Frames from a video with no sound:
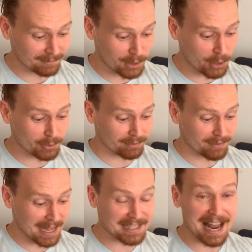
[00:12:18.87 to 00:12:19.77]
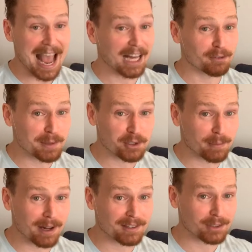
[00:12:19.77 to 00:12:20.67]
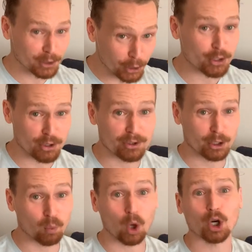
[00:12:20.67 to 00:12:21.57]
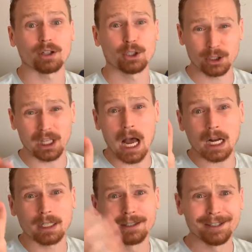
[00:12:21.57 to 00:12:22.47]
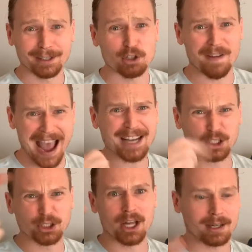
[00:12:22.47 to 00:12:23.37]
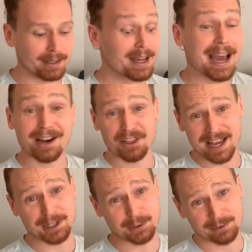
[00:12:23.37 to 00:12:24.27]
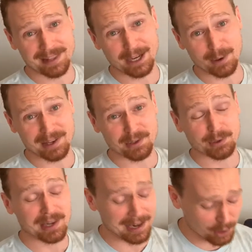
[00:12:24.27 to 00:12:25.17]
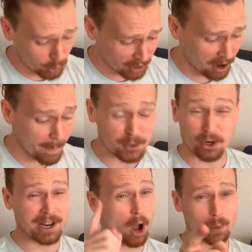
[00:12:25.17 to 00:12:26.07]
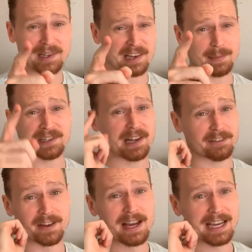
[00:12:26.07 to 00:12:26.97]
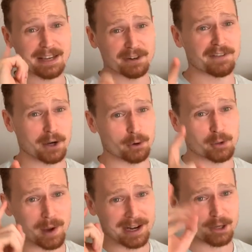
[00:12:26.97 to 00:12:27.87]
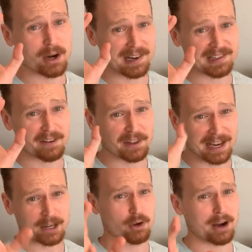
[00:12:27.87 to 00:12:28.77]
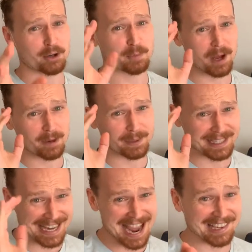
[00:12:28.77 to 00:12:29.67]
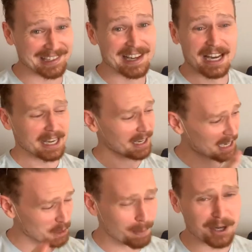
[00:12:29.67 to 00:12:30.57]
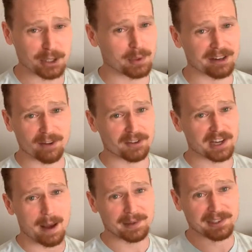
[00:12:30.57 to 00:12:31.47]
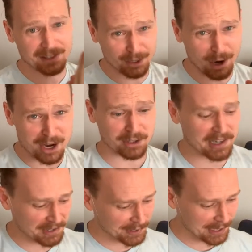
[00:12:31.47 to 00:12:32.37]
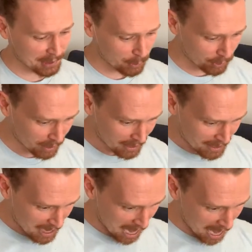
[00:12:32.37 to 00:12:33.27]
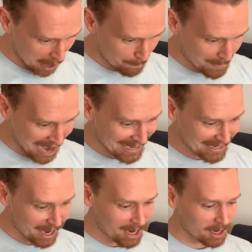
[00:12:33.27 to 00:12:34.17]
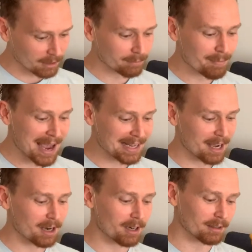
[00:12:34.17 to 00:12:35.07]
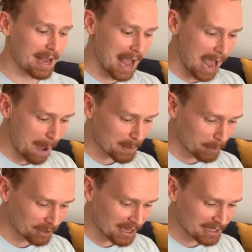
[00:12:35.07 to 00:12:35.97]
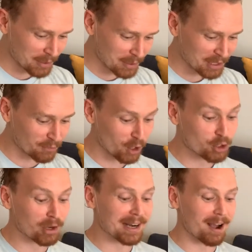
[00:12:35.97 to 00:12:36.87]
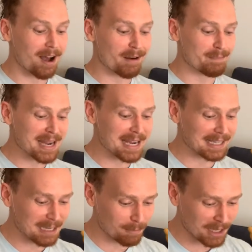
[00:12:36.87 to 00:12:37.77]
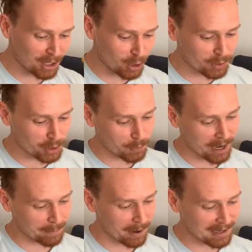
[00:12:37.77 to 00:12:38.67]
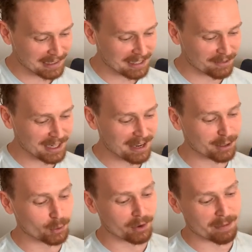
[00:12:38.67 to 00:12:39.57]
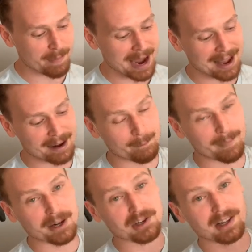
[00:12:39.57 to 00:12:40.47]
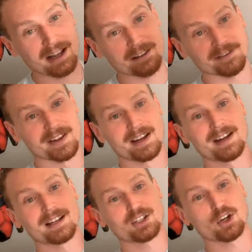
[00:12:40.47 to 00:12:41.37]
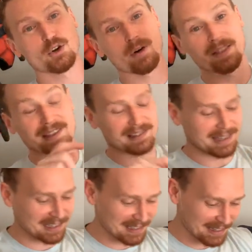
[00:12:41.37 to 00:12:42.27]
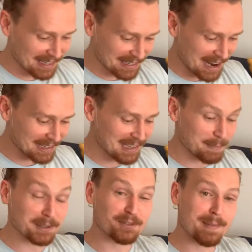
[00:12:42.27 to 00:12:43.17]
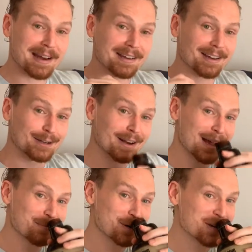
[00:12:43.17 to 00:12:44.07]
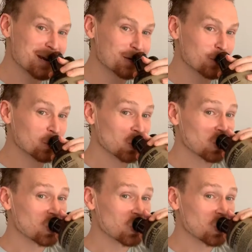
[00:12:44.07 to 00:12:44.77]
Dude, that's a hell of a mystery box. Good work. Good luck. You've had good luck, and thank you. Thank you, Jesus, and enjoy your comic journey. Always send me stuff. Even if I don't respond, I try to see everything, and I try to respond, but yes, especially when it involves comics. Congratulations, Jesus. Maddie Gunner. Maddie Gunner, happy birthday, dude. This is for a drink on me. Keep being you and spreading positivity. You're the man. Much love. To this next sip is for Maddie Gunner. I appreciate you.